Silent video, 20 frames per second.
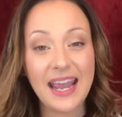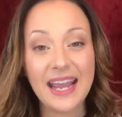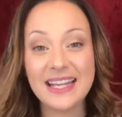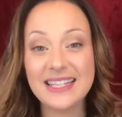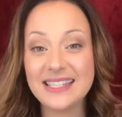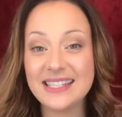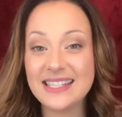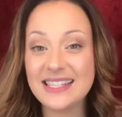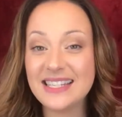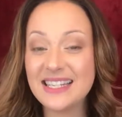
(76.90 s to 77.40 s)

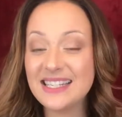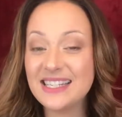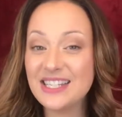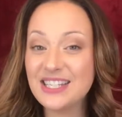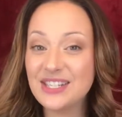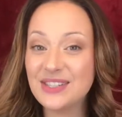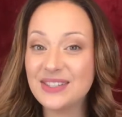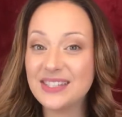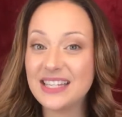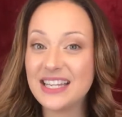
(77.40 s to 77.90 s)
and
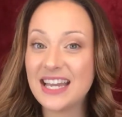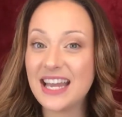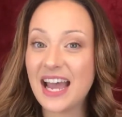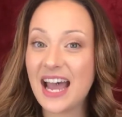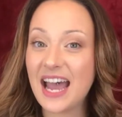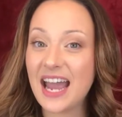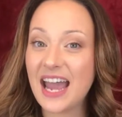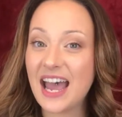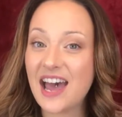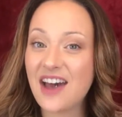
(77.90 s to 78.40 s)
since using it,
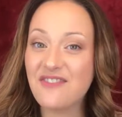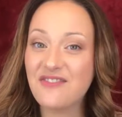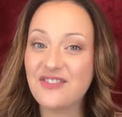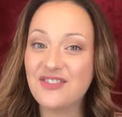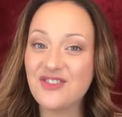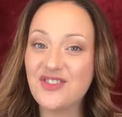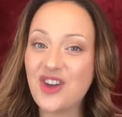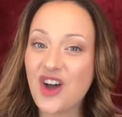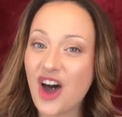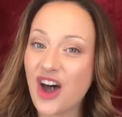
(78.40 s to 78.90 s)
I have
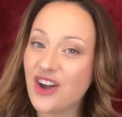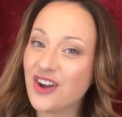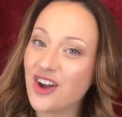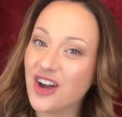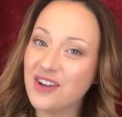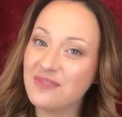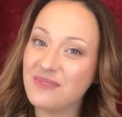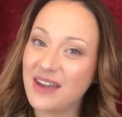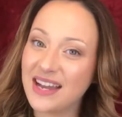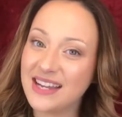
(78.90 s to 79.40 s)
not
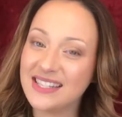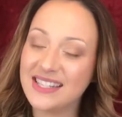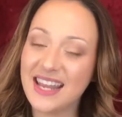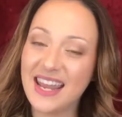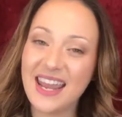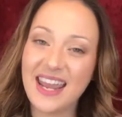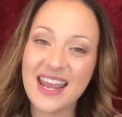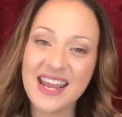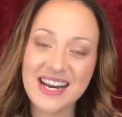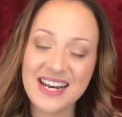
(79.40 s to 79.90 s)
gone back to
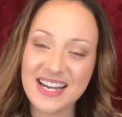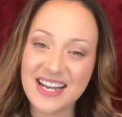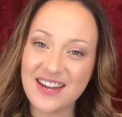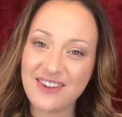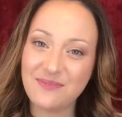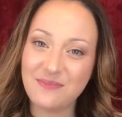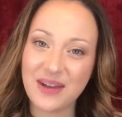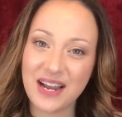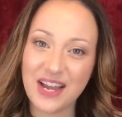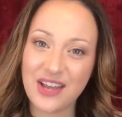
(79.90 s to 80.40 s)
any
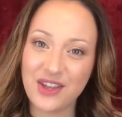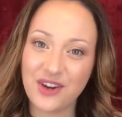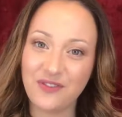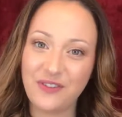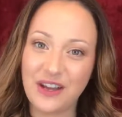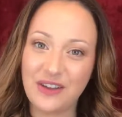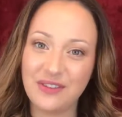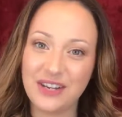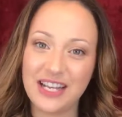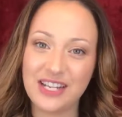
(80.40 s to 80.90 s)
of my other
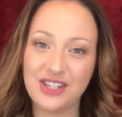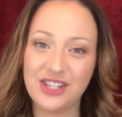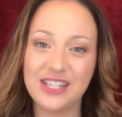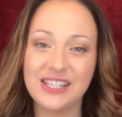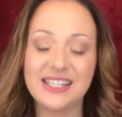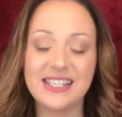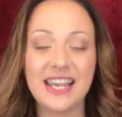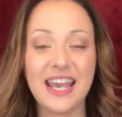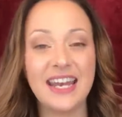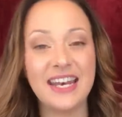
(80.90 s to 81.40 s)

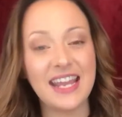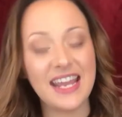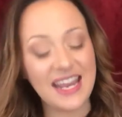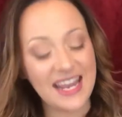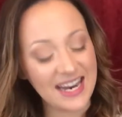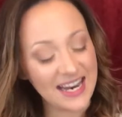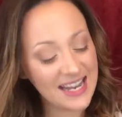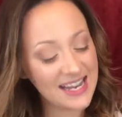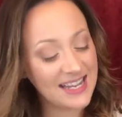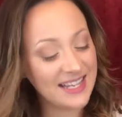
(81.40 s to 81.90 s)
foundations, and
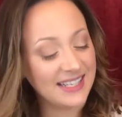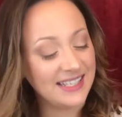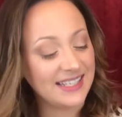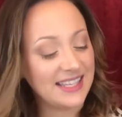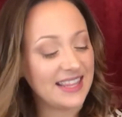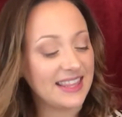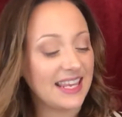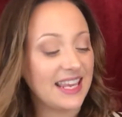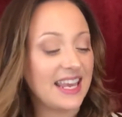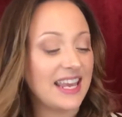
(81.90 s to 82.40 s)
it
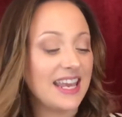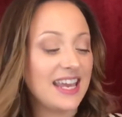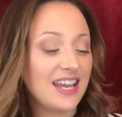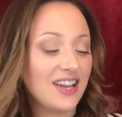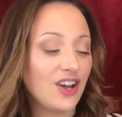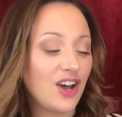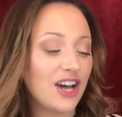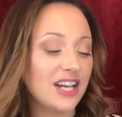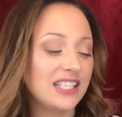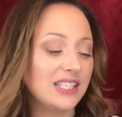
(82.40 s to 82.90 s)
is the
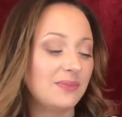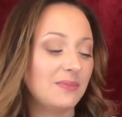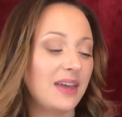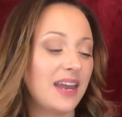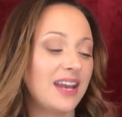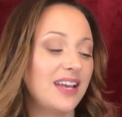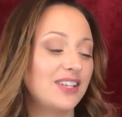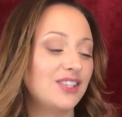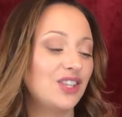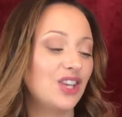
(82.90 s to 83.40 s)
IT
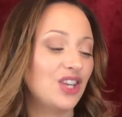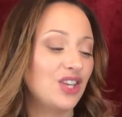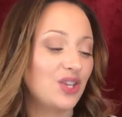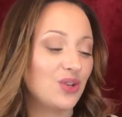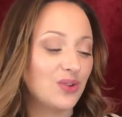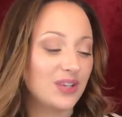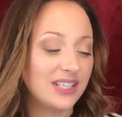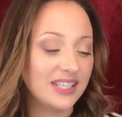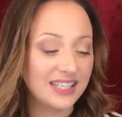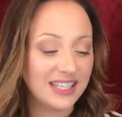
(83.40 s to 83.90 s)
Cosmetics
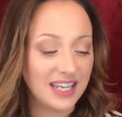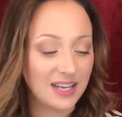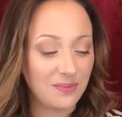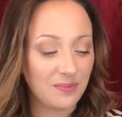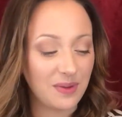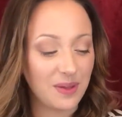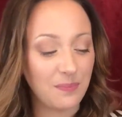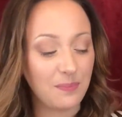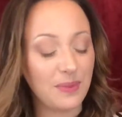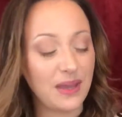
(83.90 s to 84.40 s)
Your
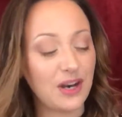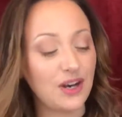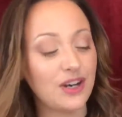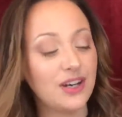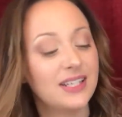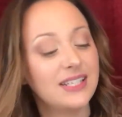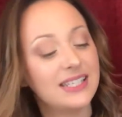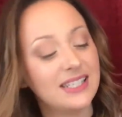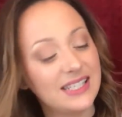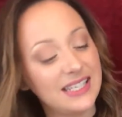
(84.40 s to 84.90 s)
Skin But
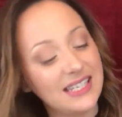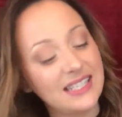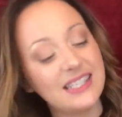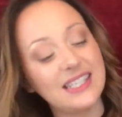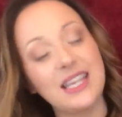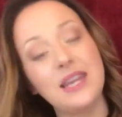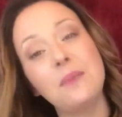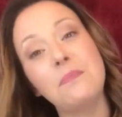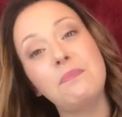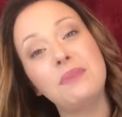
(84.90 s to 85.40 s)
Better
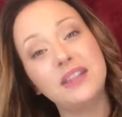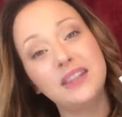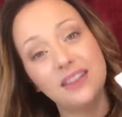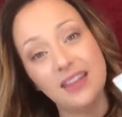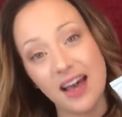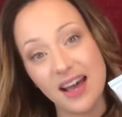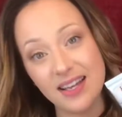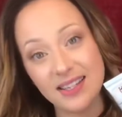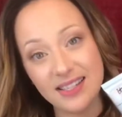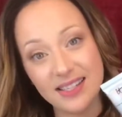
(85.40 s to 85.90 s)
CC
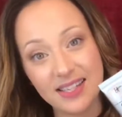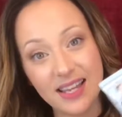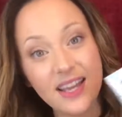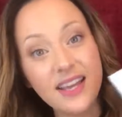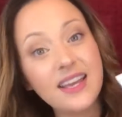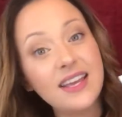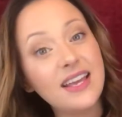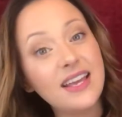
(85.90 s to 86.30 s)
Plus.